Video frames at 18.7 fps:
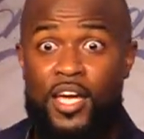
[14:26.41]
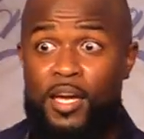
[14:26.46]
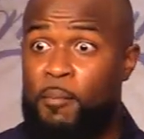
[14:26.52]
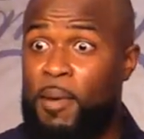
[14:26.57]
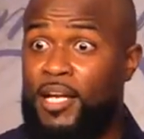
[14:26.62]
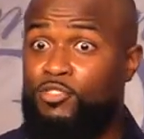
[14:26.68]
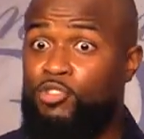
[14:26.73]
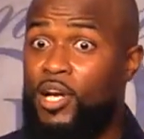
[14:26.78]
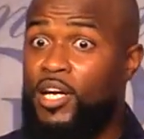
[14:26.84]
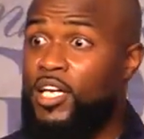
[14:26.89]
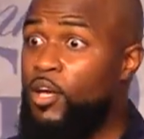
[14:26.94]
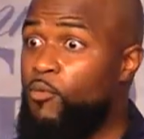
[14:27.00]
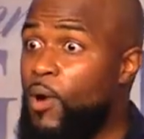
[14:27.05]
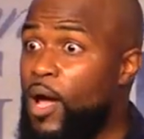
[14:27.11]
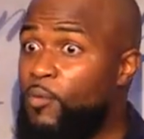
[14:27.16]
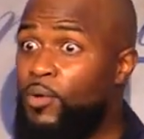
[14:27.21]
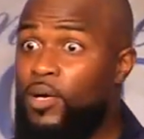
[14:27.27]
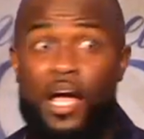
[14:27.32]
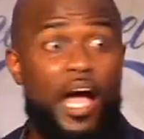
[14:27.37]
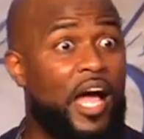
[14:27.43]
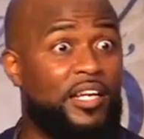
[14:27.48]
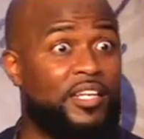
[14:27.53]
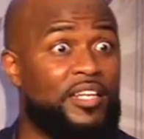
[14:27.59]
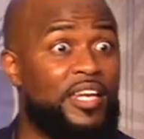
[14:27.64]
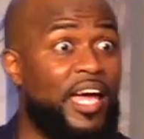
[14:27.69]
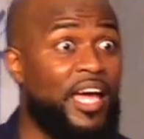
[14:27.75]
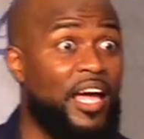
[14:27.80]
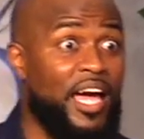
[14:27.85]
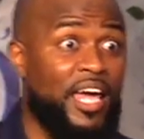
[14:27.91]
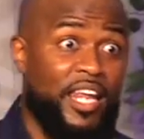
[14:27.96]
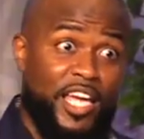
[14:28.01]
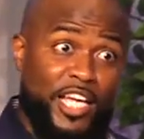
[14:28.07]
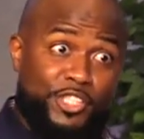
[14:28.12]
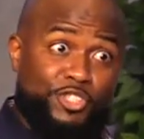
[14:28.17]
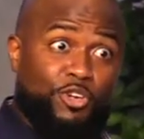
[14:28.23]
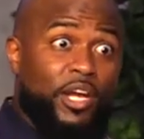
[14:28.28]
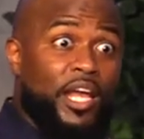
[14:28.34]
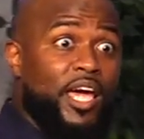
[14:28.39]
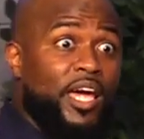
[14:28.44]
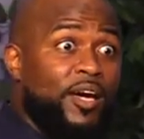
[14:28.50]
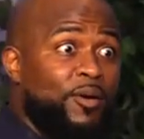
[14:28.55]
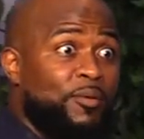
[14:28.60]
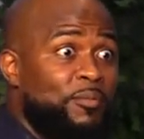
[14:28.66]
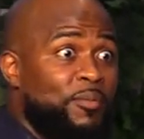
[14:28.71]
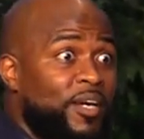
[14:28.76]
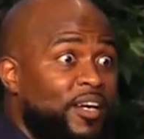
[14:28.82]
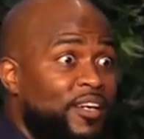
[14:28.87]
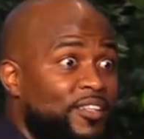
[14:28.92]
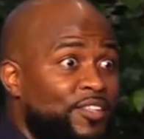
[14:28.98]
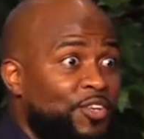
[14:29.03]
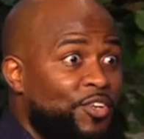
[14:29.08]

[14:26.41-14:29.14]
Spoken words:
Anybody trying to get right with God tonight? I got an extra lamb,